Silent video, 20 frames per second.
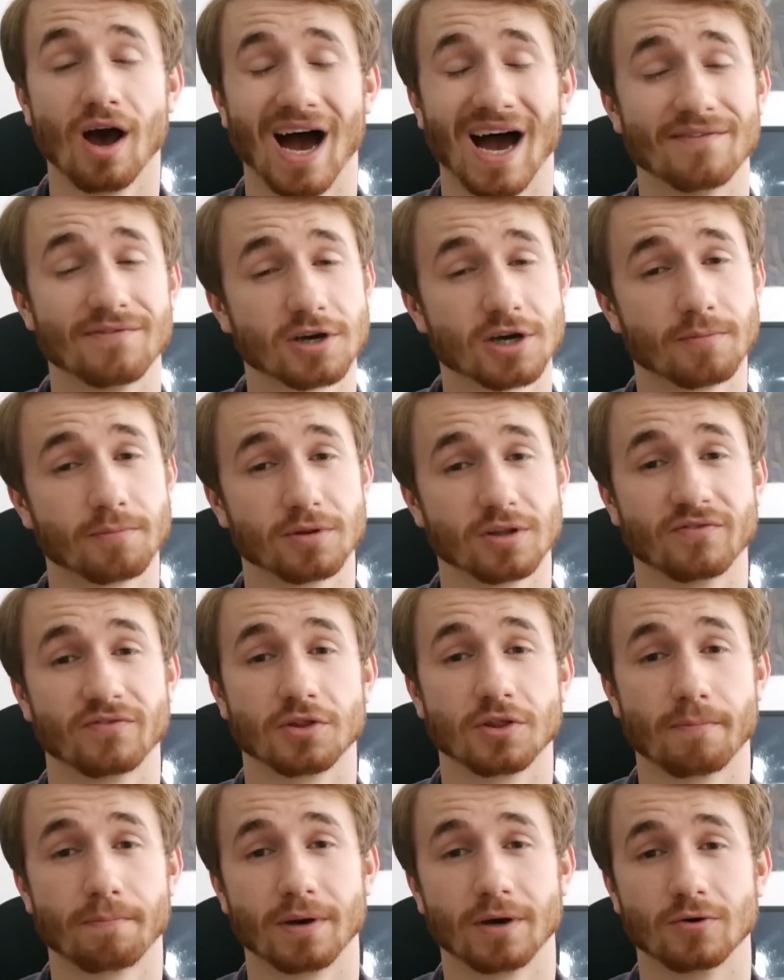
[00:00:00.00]
I have a couple of
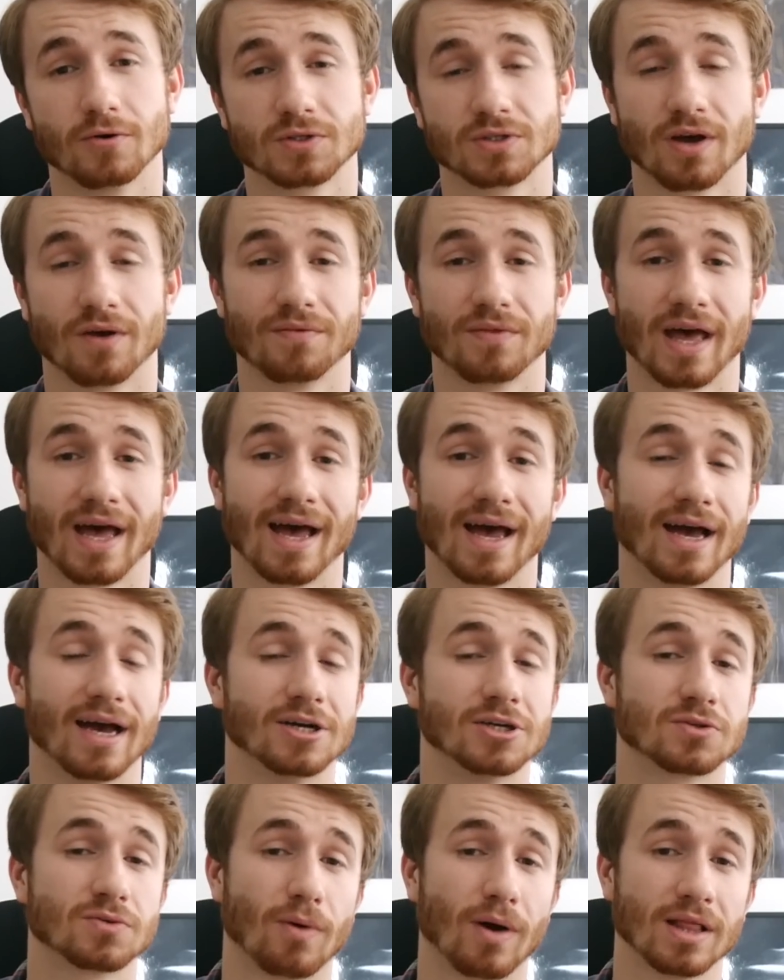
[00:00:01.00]
other builds on there,
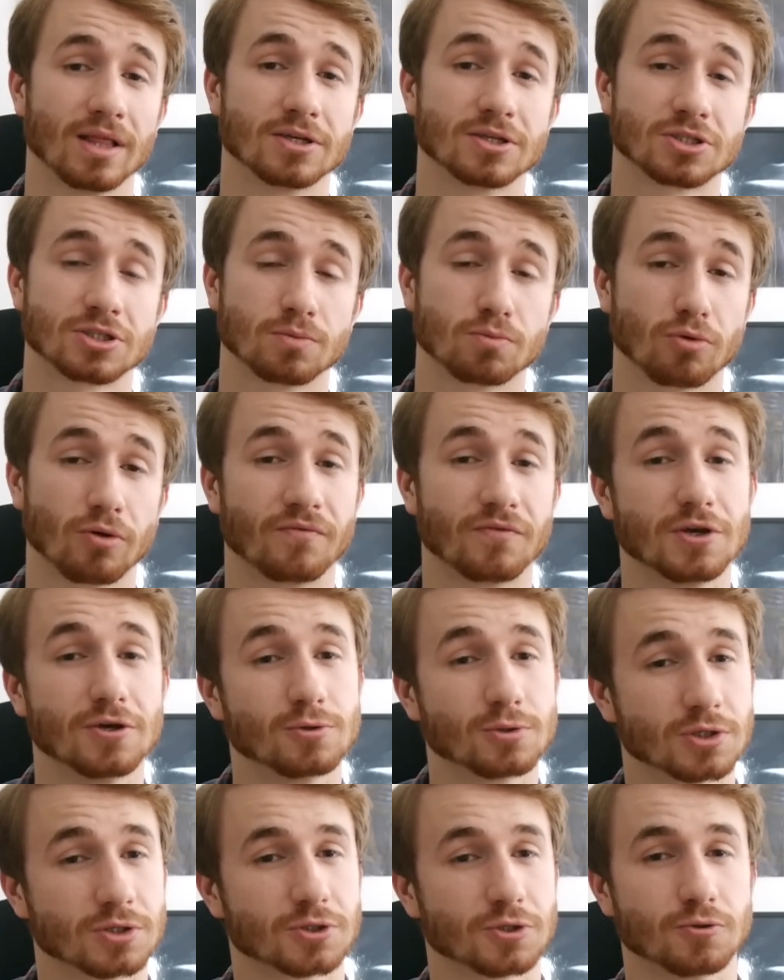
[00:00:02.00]
as well as some
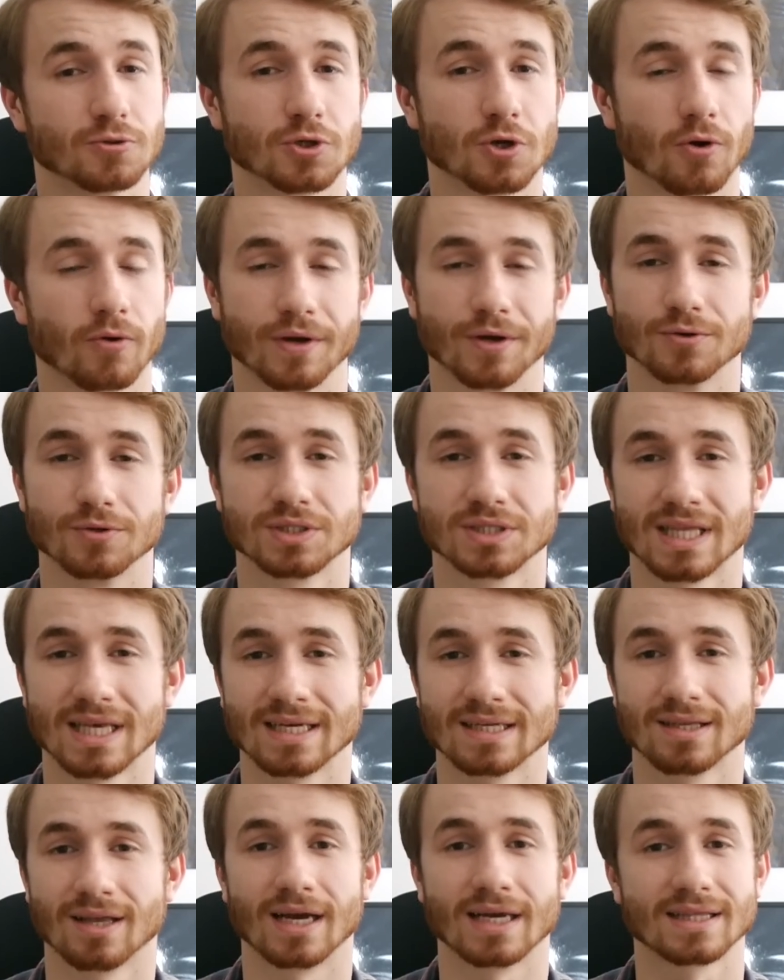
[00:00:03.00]
reviews and tutorials,
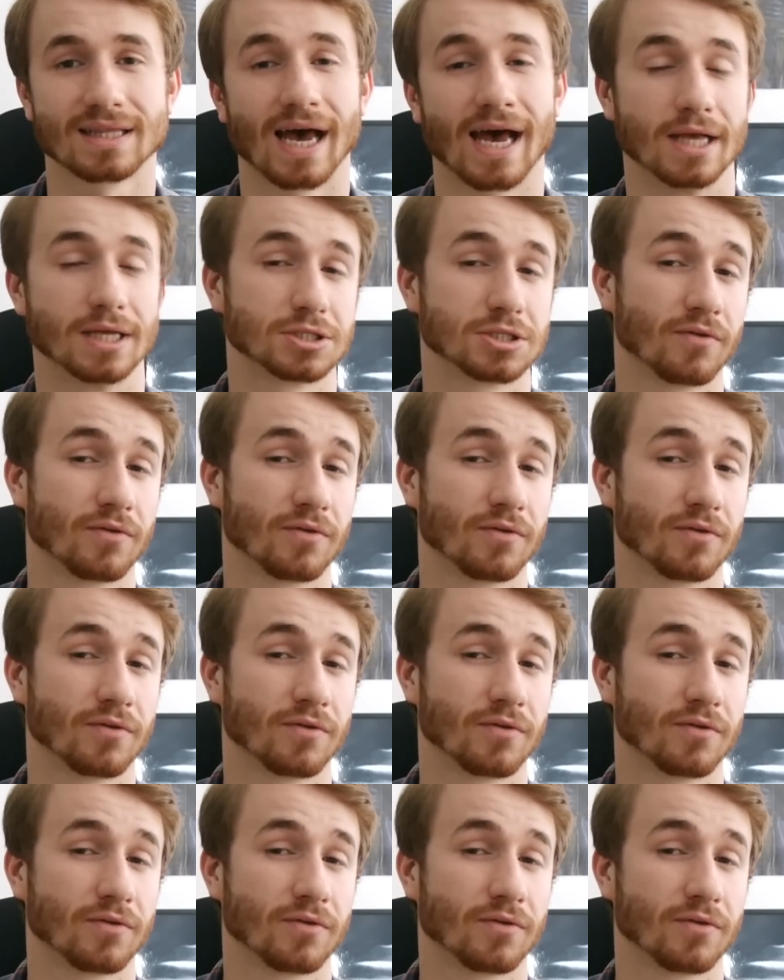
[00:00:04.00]
things like that.